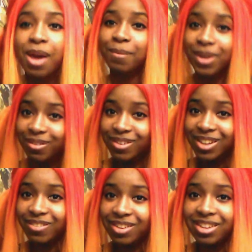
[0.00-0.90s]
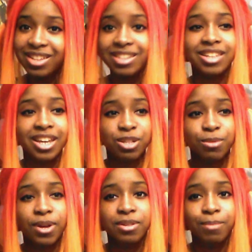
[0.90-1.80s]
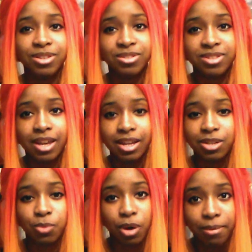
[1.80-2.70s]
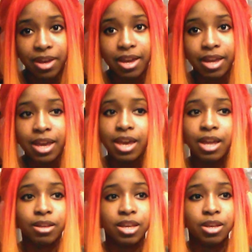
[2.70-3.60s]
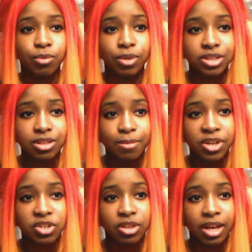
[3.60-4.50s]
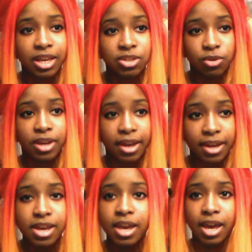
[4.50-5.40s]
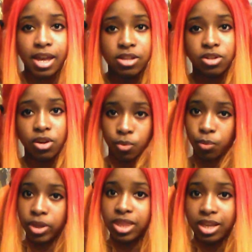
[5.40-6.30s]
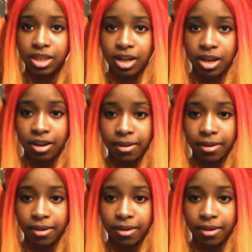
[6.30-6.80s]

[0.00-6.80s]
But he really does. He cares about his mental state and his well-being, and he wants to make sure that he's okay. And so one thing that